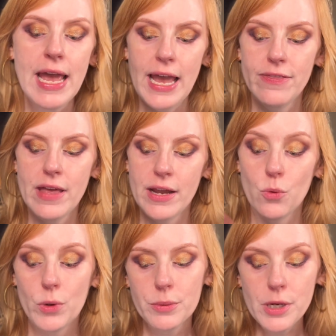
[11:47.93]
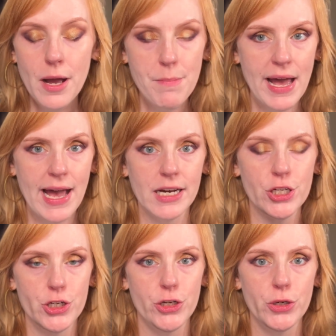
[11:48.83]
and then we will come back to
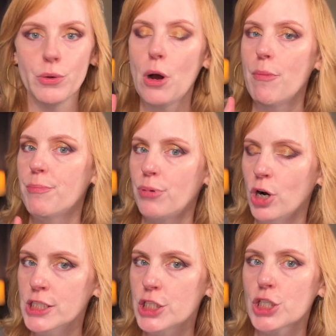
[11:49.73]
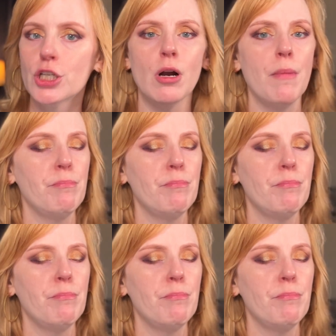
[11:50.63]
do bronzer,